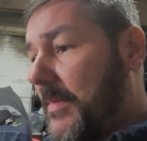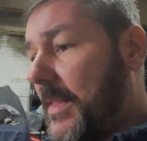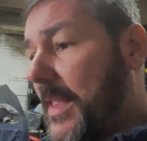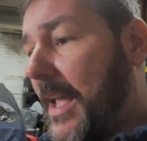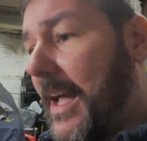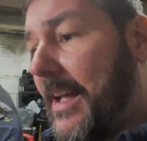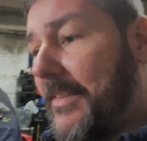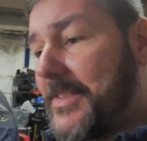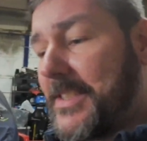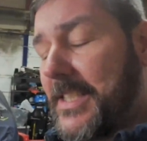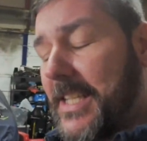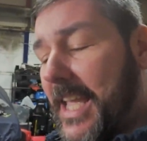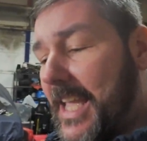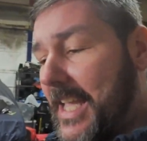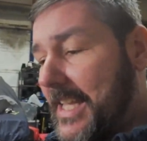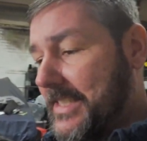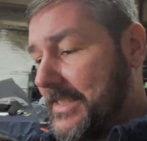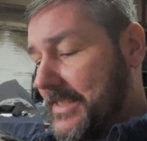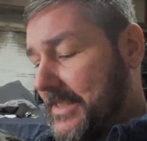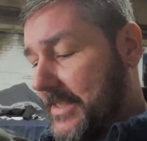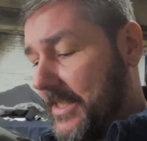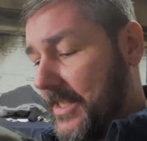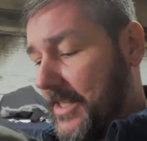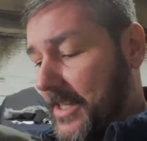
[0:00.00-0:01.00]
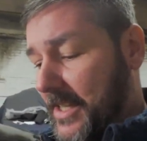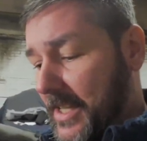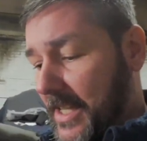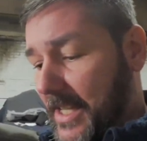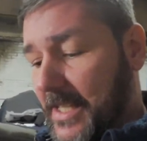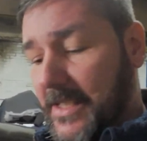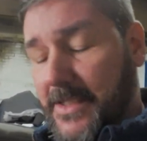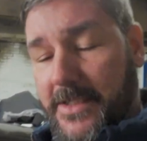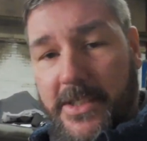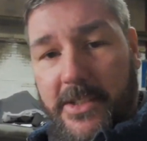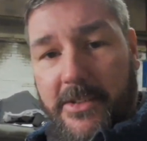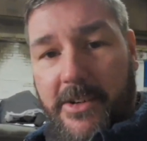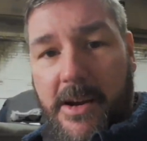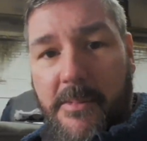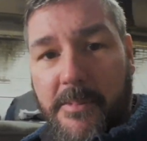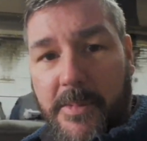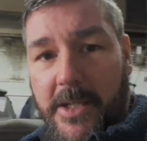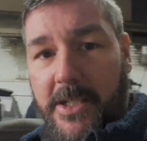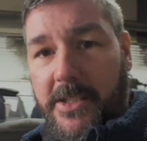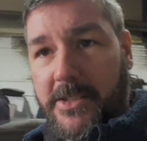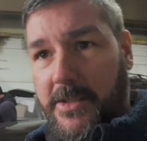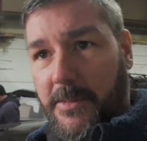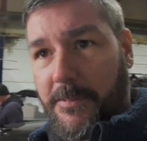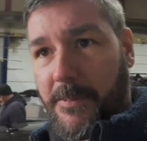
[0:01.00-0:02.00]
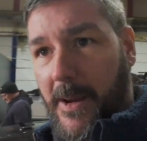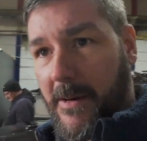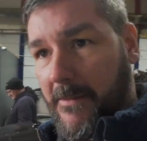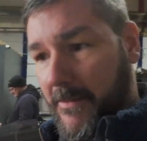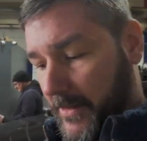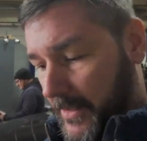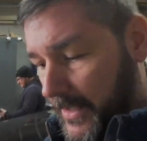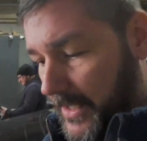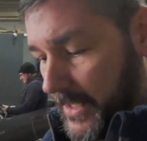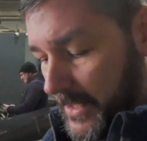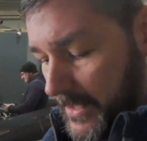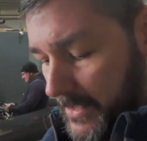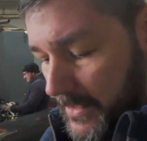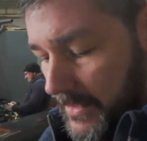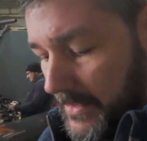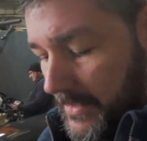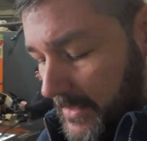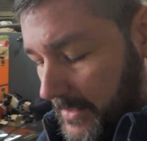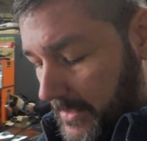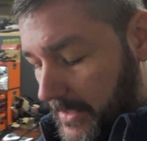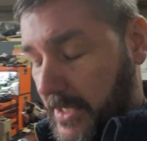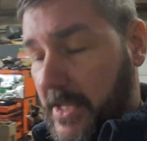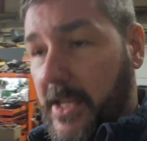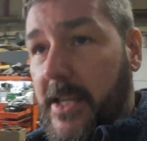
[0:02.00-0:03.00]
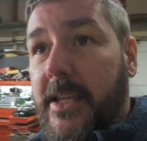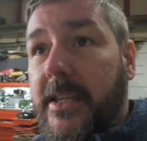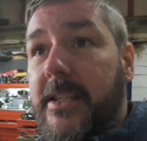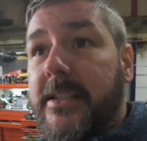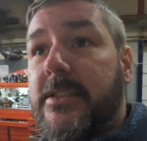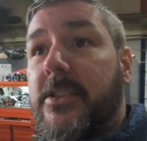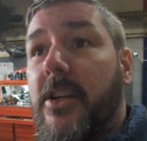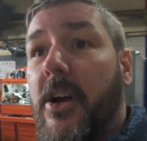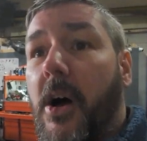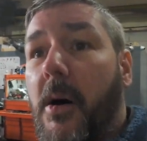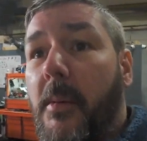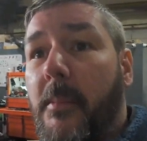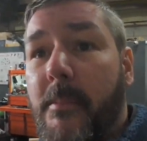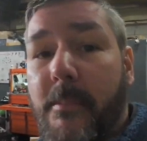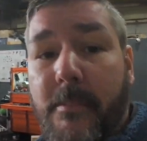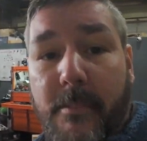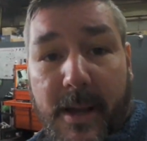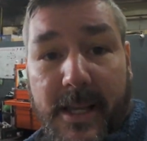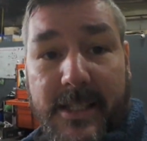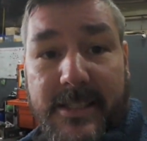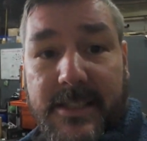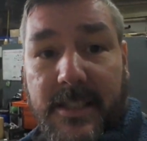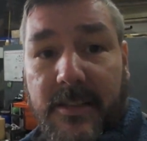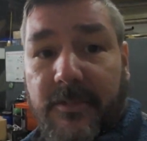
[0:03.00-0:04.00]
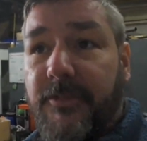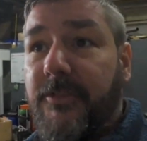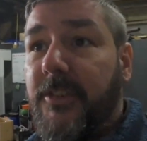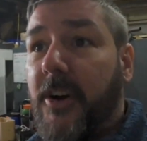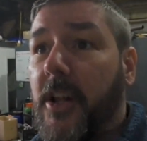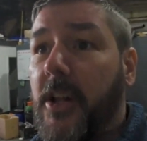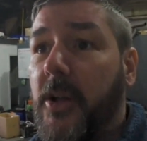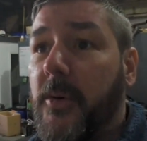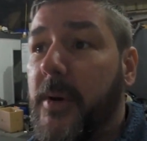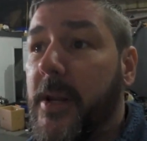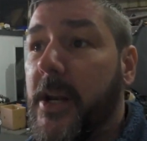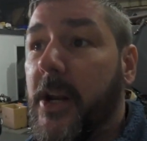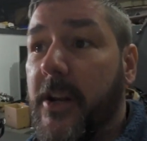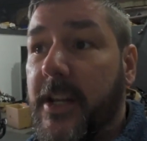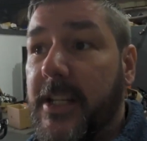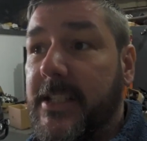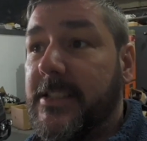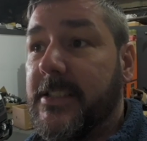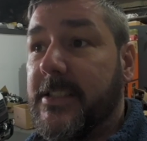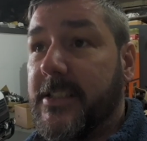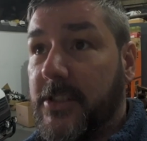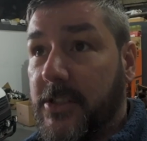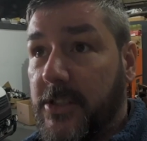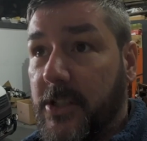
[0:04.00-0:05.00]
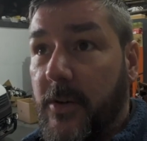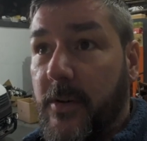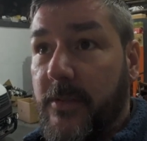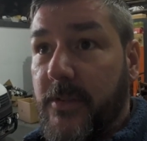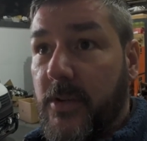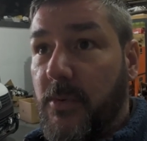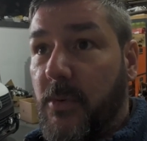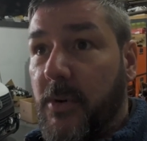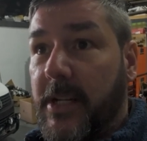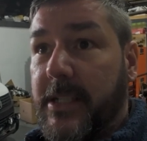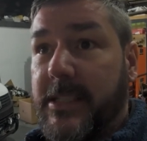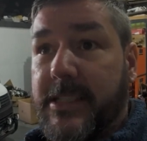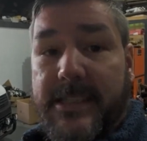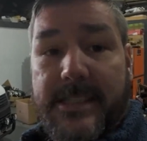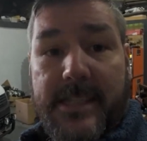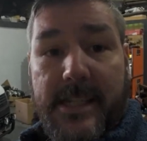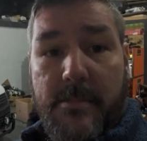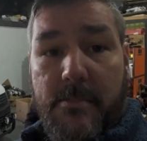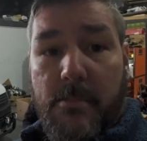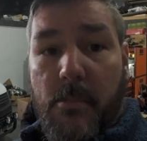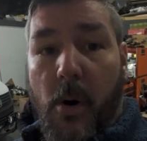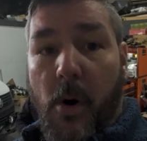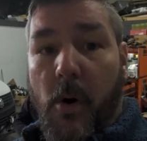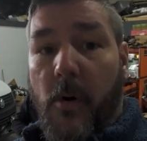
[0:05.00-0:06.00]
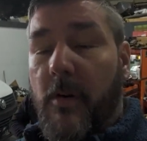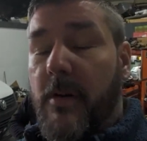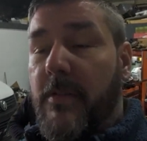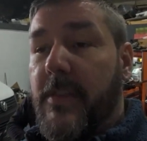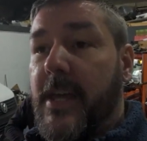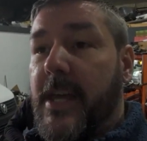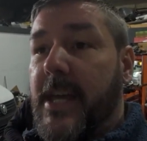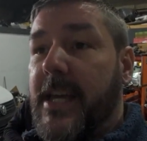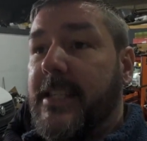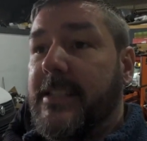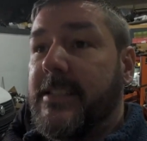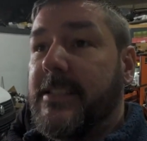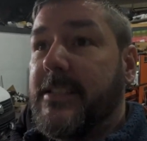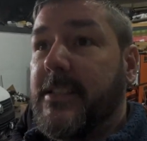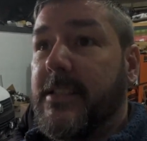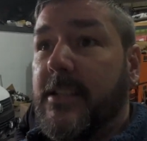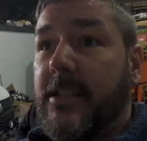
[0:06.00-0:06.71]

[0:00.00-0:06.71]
I have to get his Instagram, because apparently he's got a massive following on Insta. So if you wanted to see more of this,